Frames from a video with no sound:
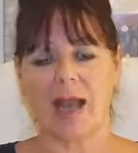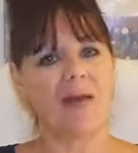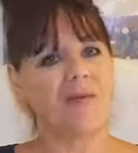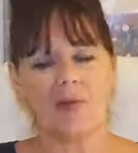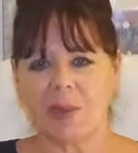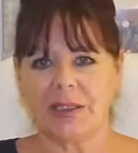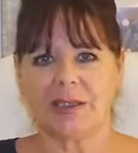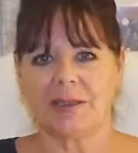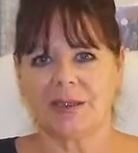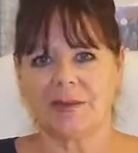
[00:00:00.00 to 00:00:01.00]

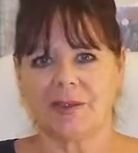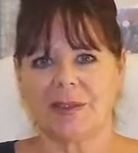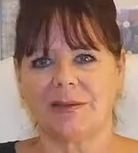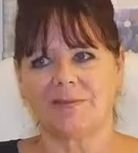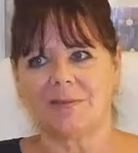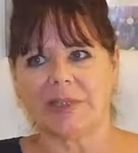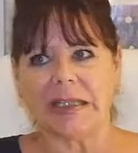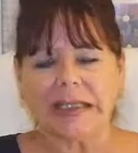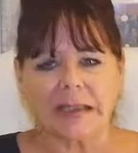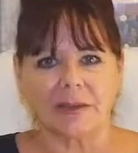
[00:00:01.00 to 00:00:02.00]
Everybody deserves a
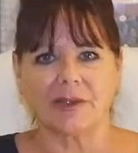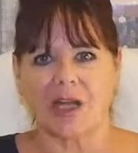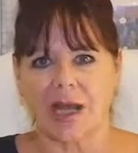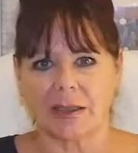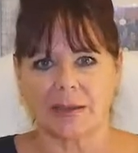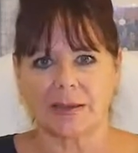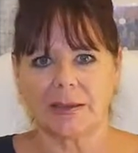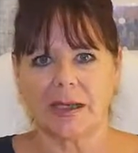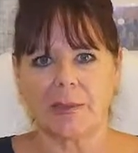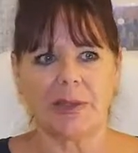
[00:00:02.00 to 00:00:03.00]
little
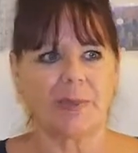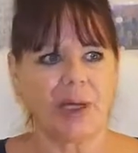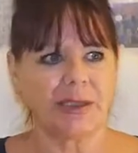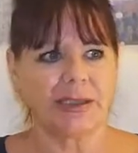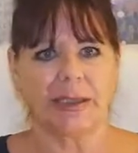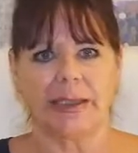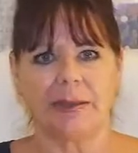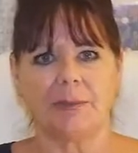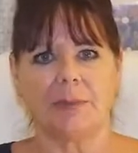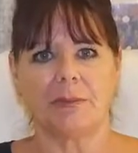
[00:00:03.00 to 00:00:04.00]
chance. I mean,
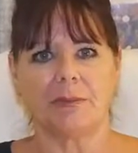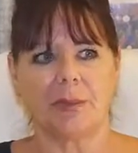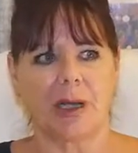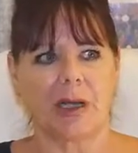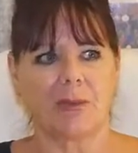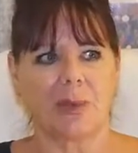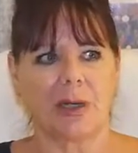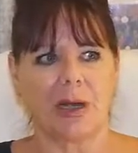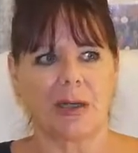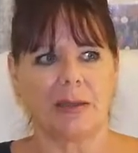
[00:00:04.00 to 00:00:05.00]
personally,
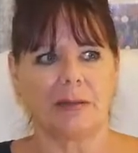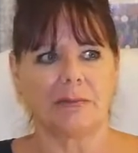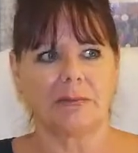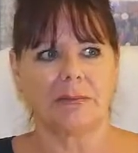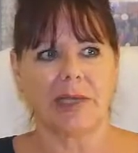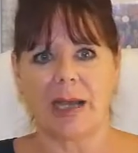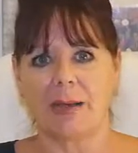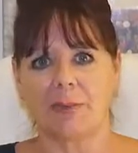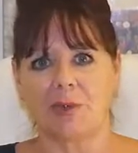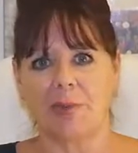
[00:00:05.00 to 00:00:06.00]
when it
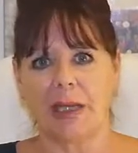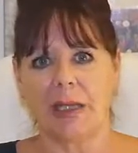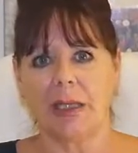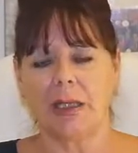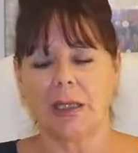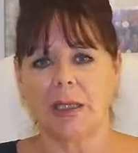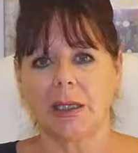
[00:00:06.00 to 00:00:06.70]
happened to me,